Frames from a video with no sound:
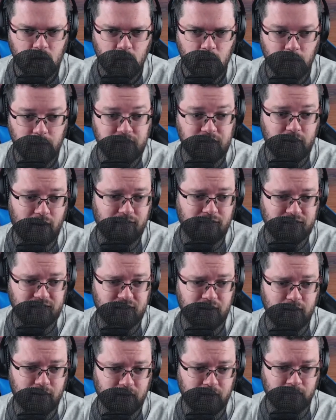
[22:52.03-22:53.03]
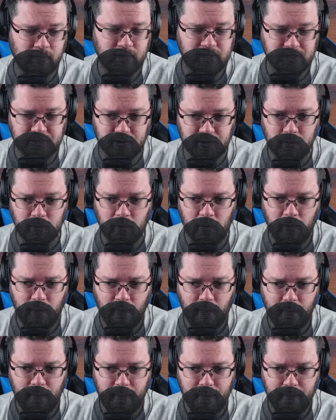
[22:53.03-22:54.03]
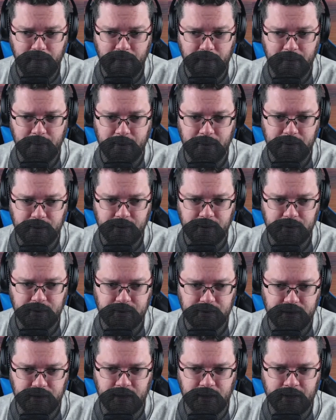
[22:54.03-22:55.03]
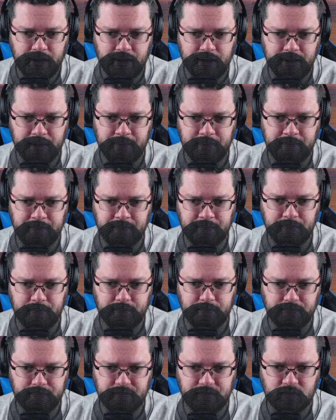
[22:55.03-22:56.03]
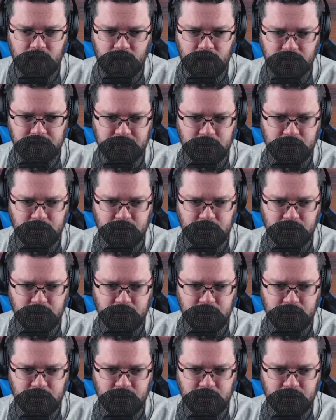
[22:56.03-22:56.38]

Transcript: We do have a token, which is cool. Okay, let's